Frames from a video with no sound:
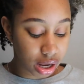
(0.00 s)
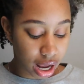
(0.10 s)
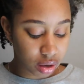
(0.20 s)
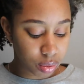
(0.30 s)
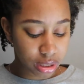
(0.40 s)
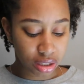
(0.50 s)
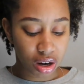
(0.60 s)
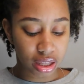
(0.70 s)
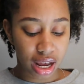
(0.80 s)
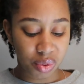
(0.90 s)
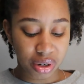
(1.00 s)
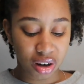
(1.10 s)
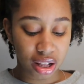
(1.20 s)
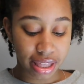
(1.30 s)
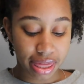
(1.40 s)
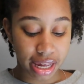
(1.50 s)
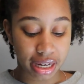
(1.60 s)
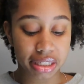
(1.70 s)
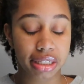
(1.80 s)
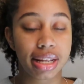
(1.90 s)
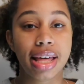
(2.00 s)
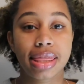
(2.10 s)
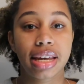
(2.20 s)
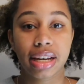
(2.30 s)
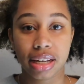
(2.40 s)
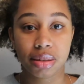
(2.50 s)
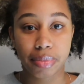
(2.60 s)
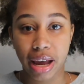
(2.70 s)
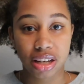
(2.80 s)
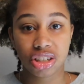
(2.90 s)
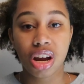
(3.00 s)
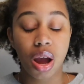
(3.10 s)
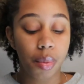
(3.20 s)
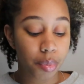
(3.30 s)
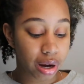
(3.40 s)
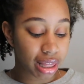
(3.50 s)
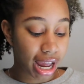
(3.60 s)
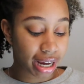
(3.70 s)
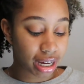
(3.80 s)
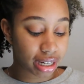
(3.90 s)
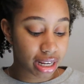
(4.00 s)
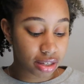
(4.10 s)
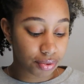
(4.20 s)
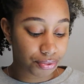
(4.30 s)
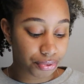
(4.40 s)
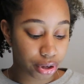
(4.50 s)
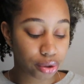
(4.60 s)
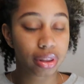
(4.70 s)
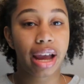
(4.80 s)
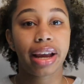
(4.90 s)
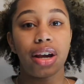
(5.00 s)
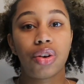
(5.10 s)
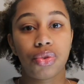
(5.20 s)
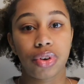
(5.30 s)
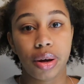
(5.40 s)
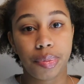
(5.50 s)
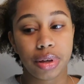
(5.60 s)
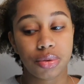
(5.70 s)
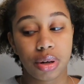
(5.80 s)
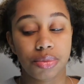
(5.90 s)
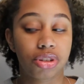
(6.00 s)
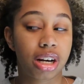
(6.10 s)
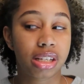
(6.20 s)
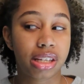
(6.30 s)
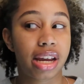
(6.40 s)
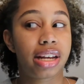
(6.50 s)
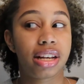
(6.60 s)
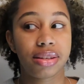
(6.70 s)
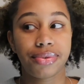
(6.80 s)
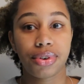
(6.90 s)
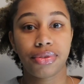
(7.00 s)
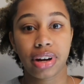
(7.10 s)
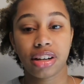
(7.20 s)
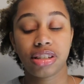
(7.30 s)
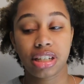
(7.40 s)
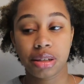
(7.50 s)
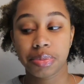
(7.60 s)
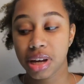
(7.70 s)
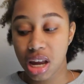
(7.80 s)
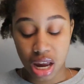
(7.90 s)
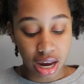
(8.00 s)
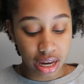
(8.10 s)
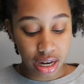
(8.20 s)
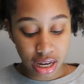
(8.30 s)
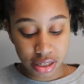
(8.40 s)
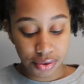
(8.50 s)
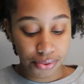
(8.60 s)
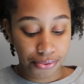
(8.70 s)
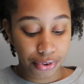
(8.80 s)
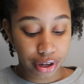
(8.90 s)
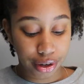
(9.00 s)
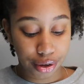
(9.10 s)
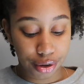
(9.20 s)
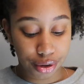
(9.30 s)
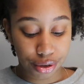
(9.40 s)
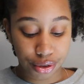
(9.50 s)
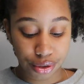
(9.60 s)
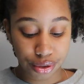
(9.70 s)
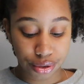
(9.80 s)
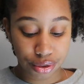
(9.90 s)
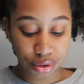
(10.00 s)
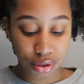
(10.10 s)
I don't know what to call it. I don't want to call it thick because it's not thick, it's mesh. But like it doesn't feel like it'll rip is what I'm trying to say. It doesn't feel very cheap. It doesn't feel